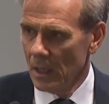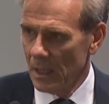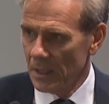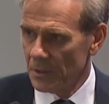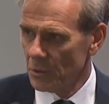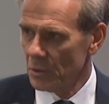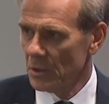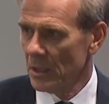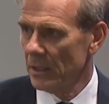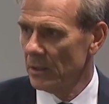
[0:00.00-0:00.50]

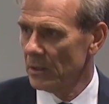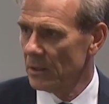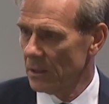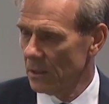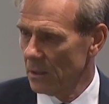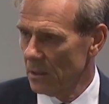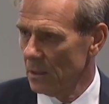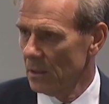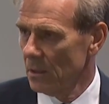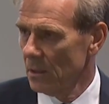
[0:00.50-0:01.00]
And today you
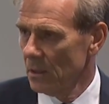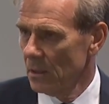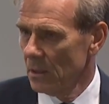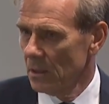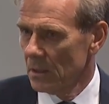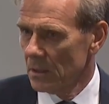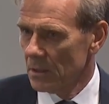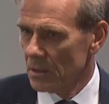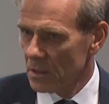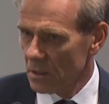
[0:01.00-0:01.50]
can
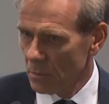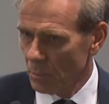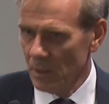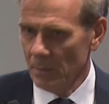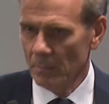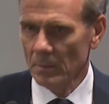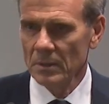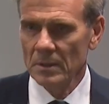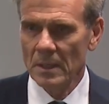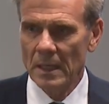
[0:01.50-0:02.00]

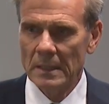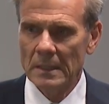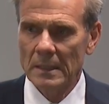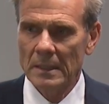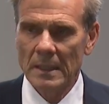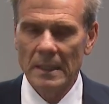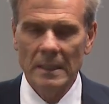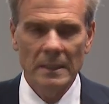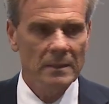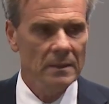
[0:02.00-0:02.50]
swim in that
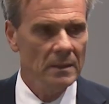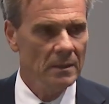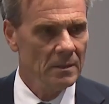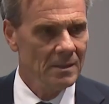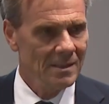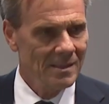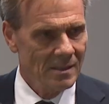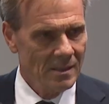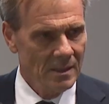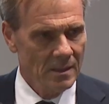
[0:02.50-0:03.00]
lake in
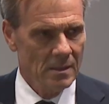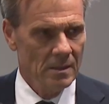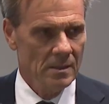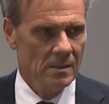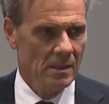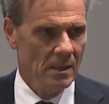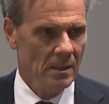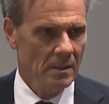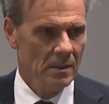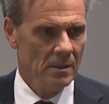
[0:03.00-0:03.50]
the city
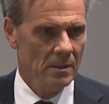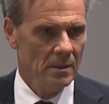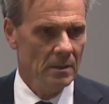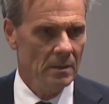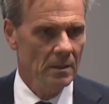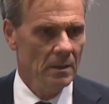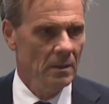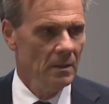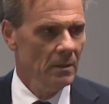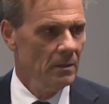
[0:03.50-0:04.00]

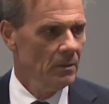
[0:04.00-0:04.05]
center.